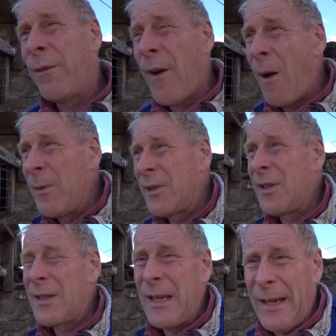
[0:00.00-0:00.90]
farmers
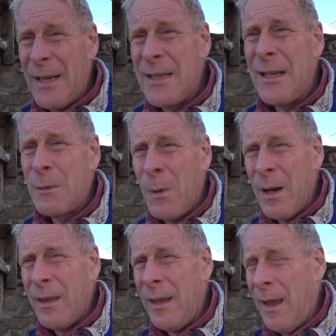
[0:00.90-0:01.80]
just think, is this
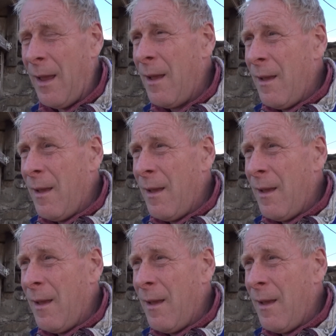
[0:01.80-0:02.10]
worth it?